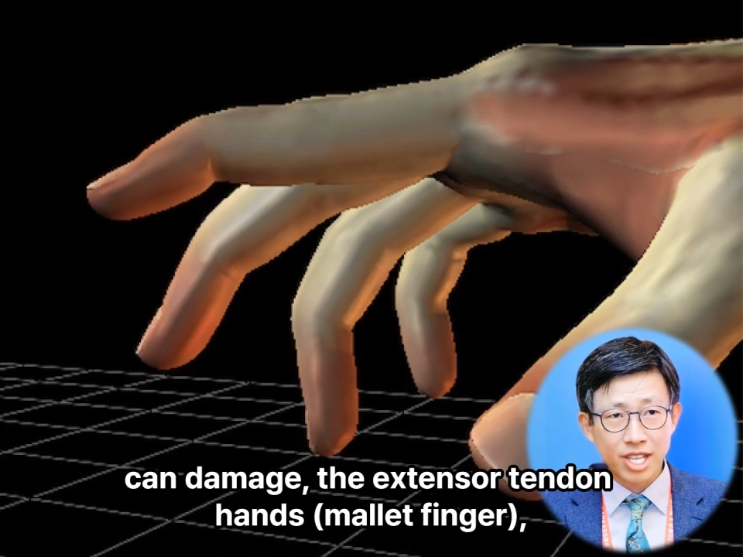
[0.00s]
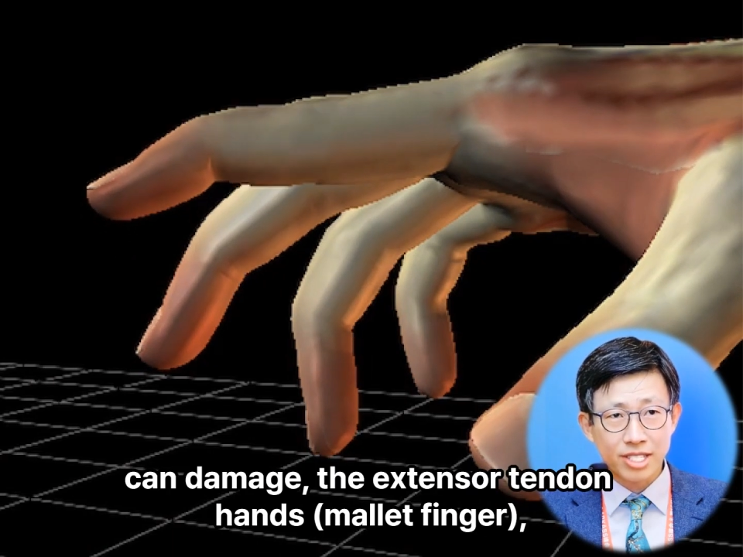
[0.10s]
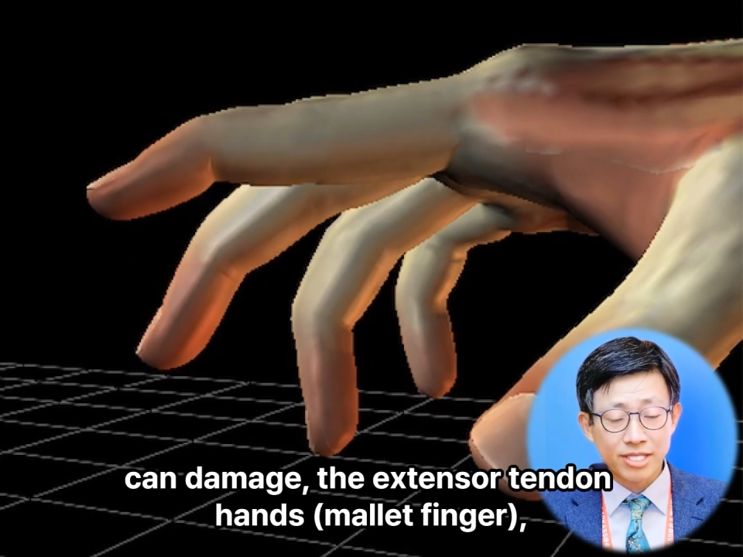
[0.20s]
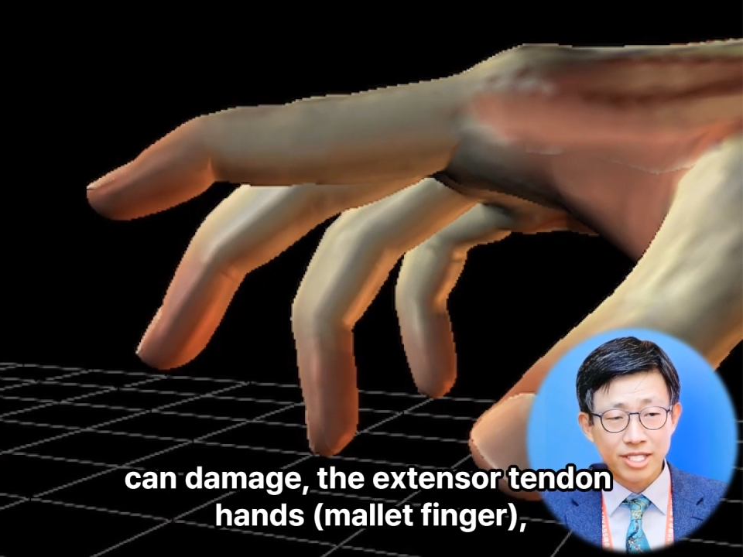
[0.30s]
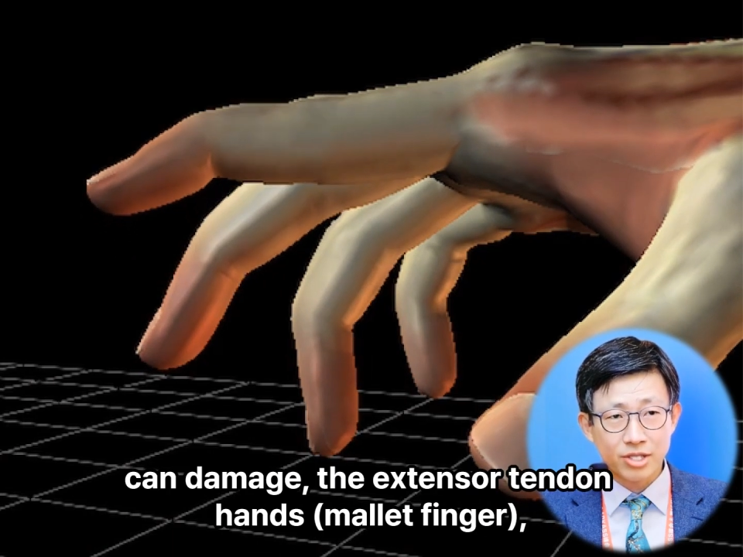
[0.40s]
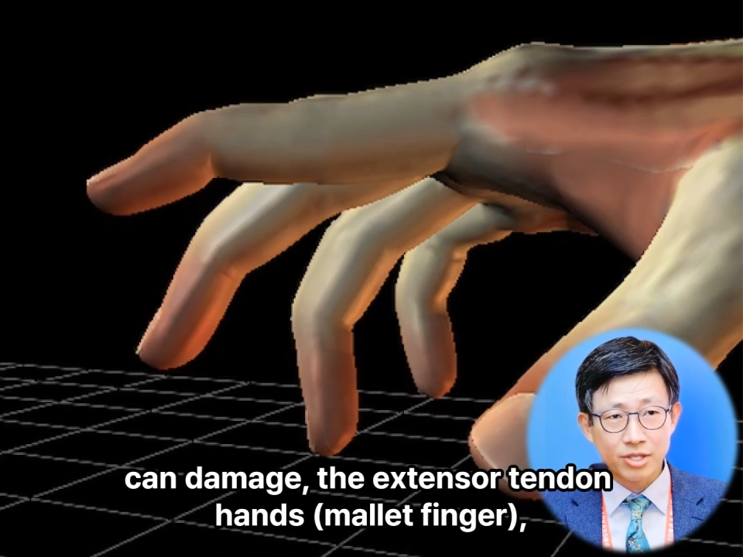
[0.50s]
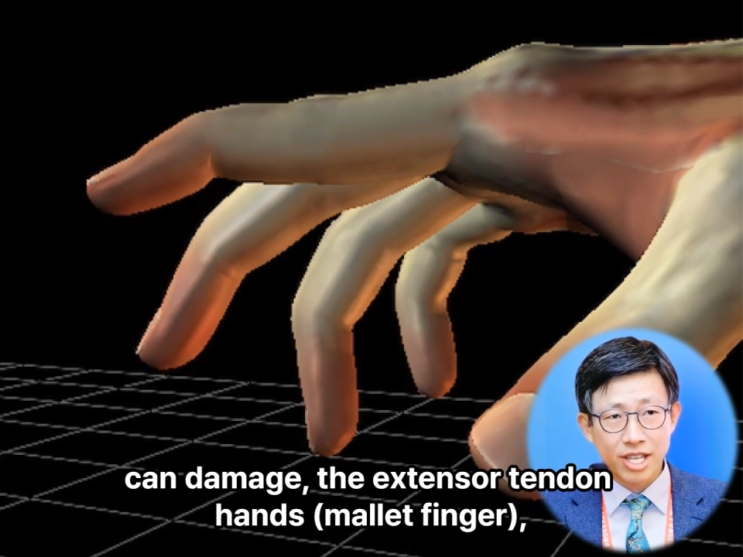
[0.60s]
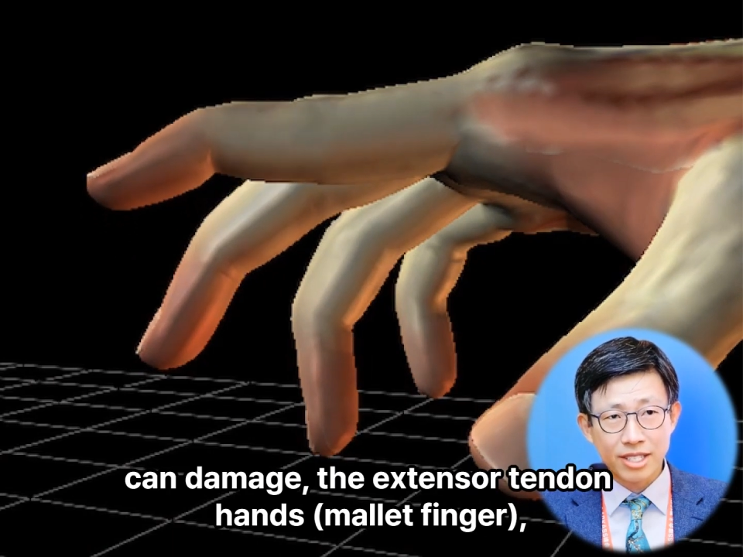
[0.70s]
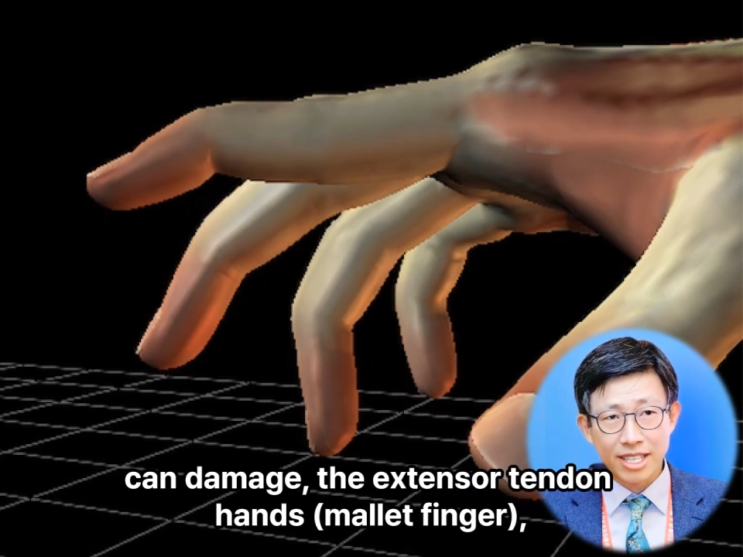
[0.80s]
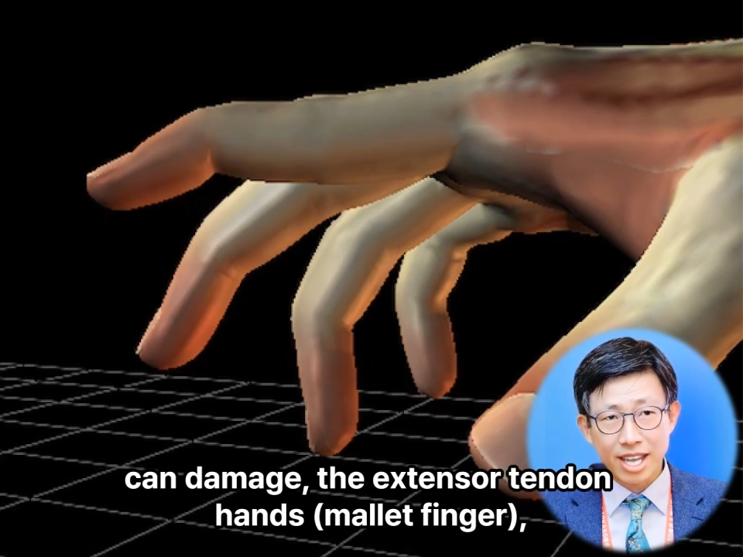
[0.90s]
the extensor
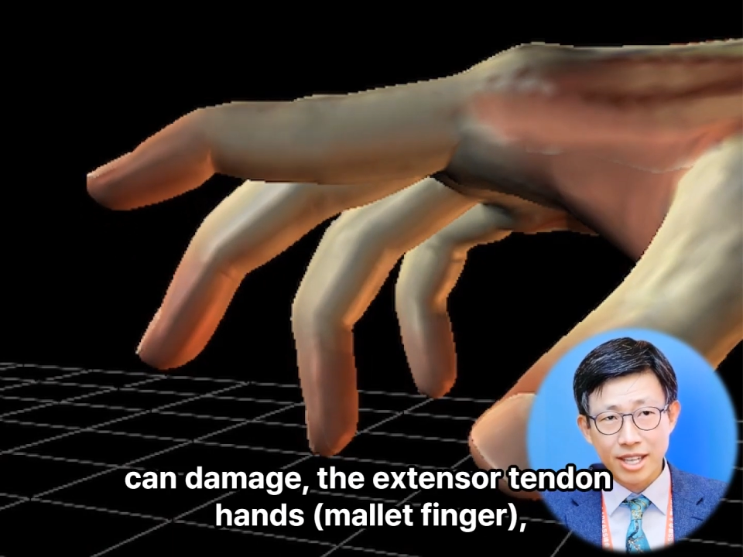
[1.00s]
tendon